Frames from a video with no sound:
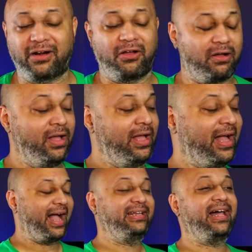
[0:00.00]
at all.
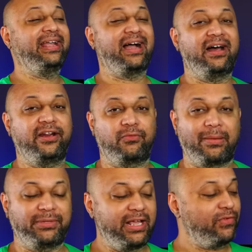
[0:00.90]
I like
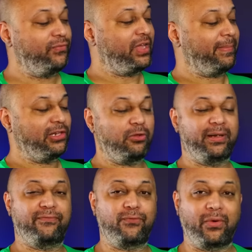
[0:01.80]
uninterrupted. Even if you give me a little
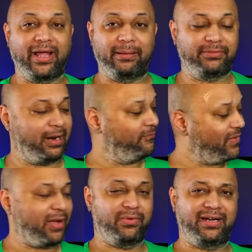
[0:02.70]
bit of forehead up there, I'm
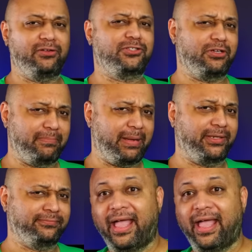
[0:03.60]
fine with it. It looks good, baby.